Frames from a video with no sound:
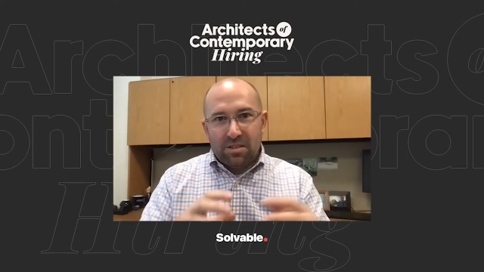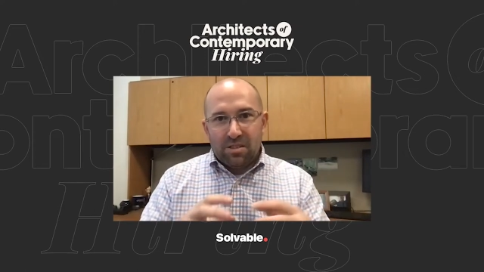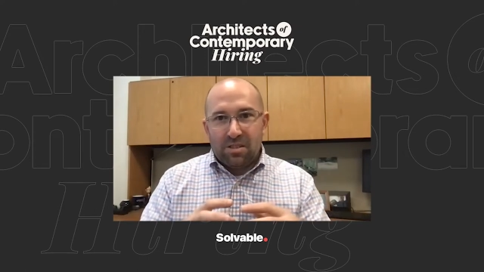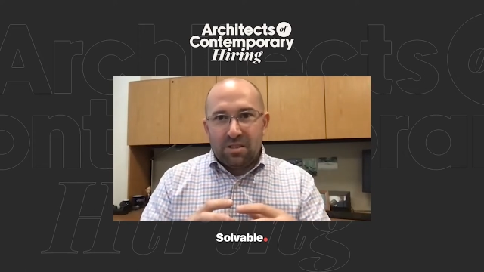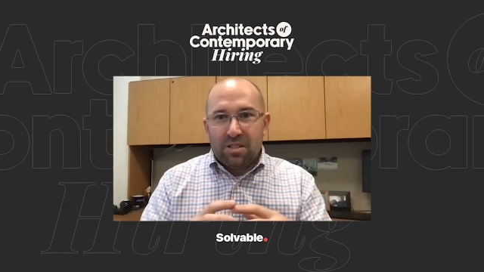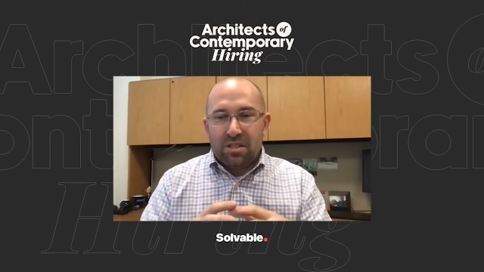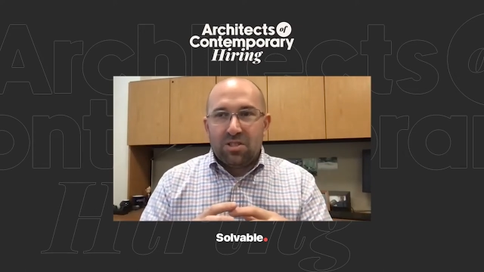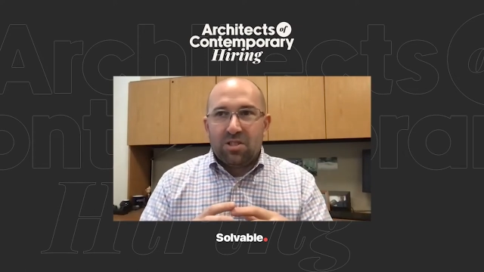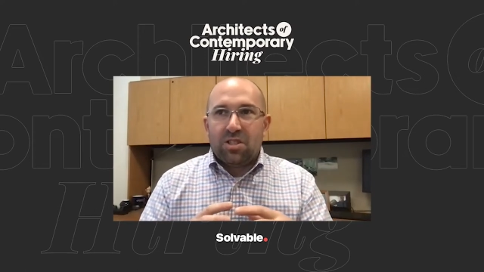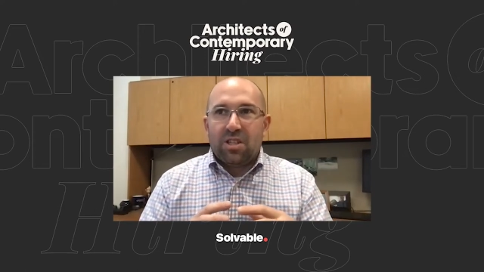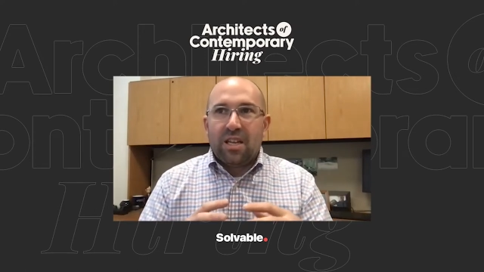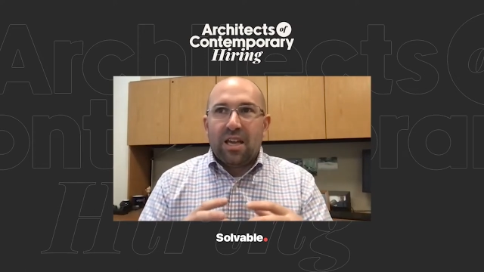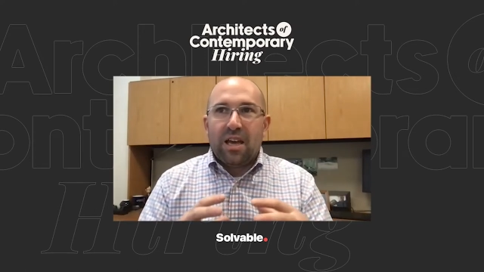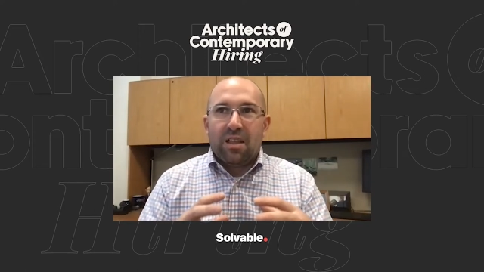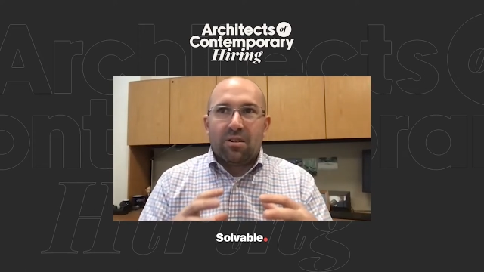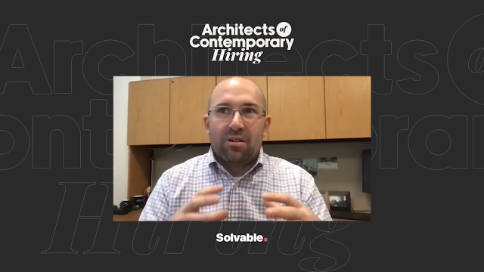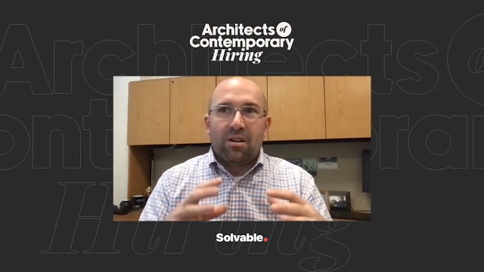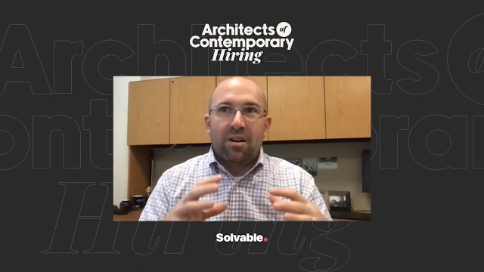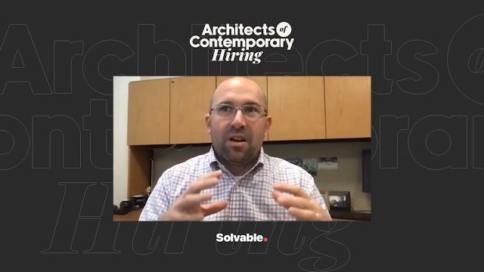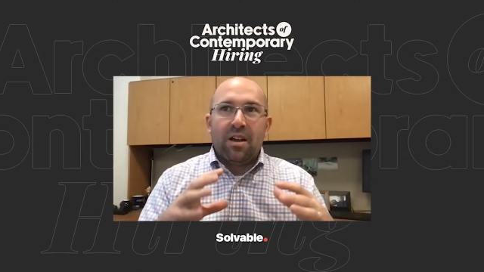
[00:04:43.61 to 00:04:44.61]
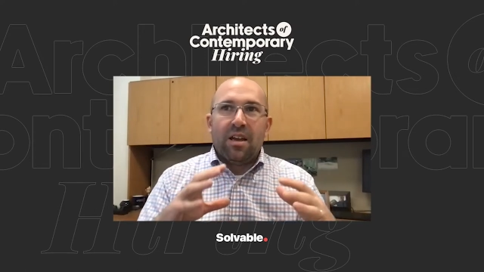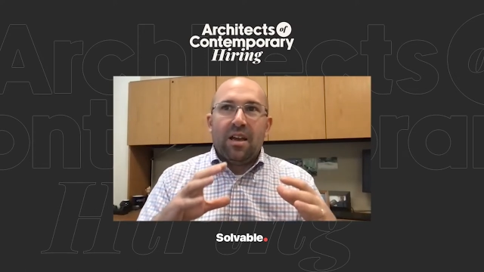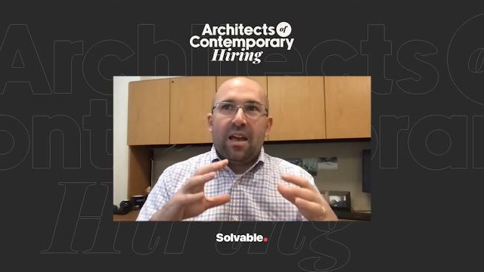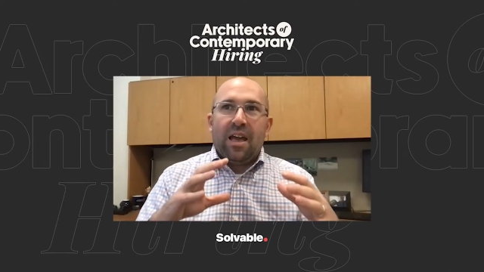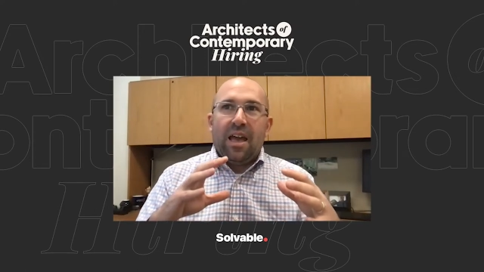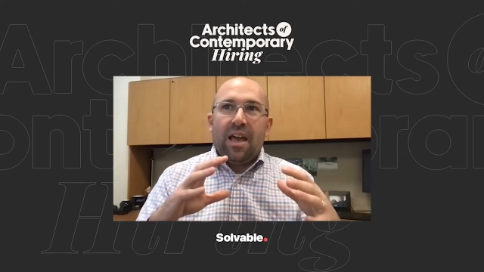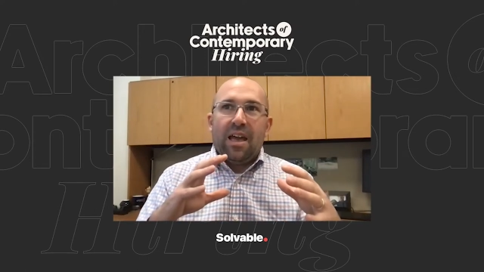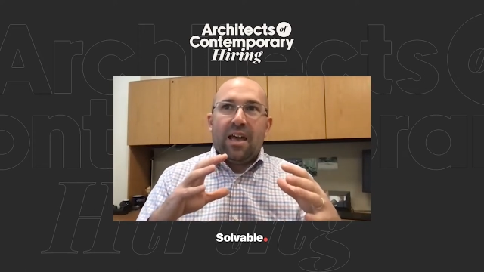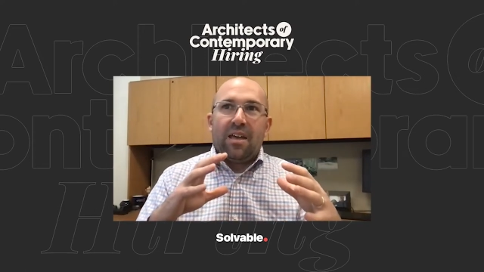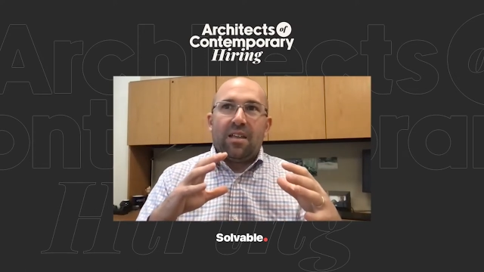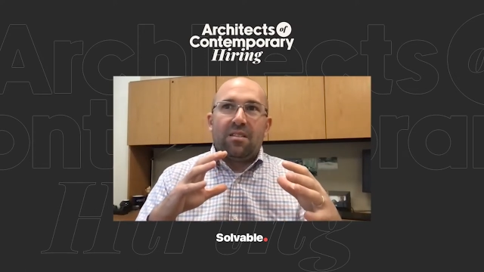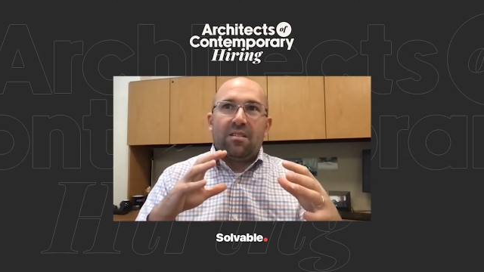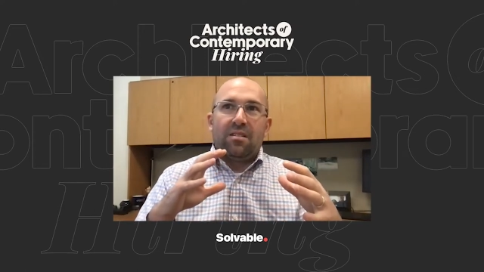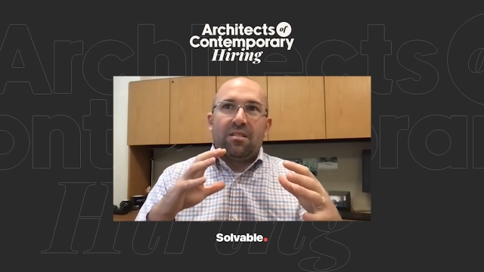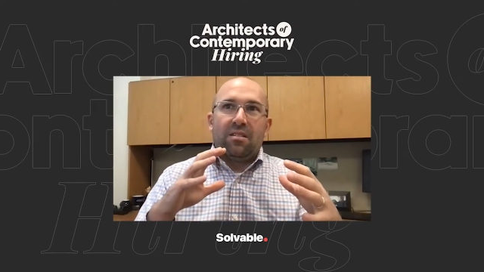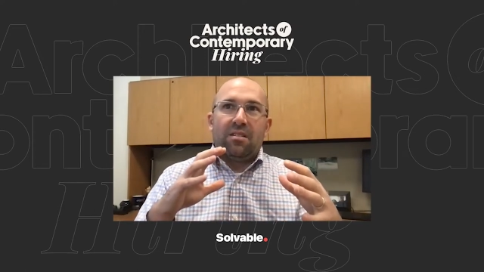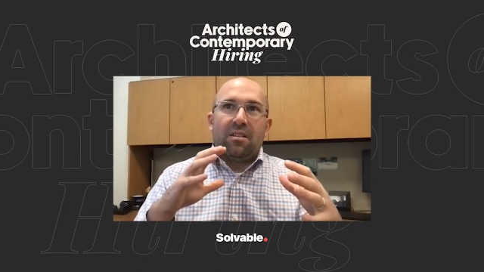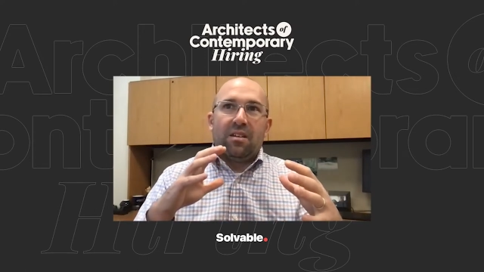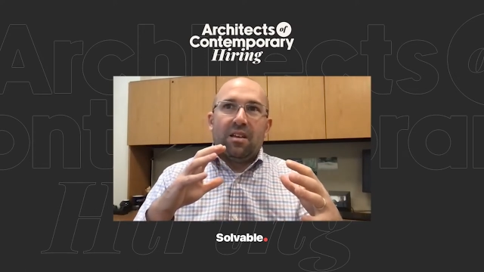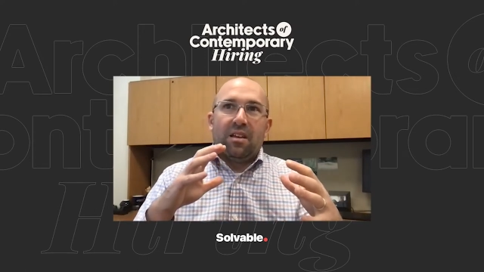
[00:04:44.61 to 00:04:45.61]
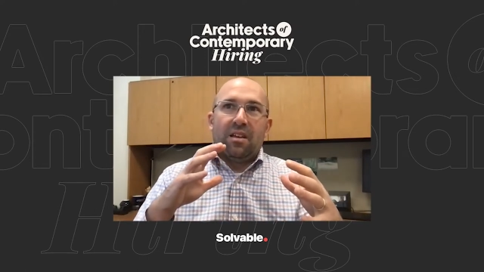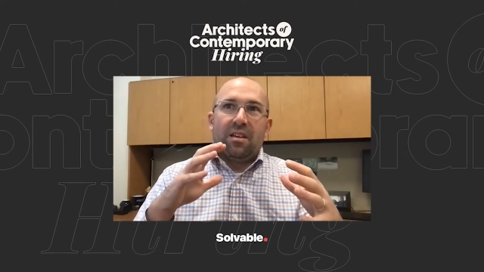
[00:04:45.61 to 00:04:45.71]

and stitched together. And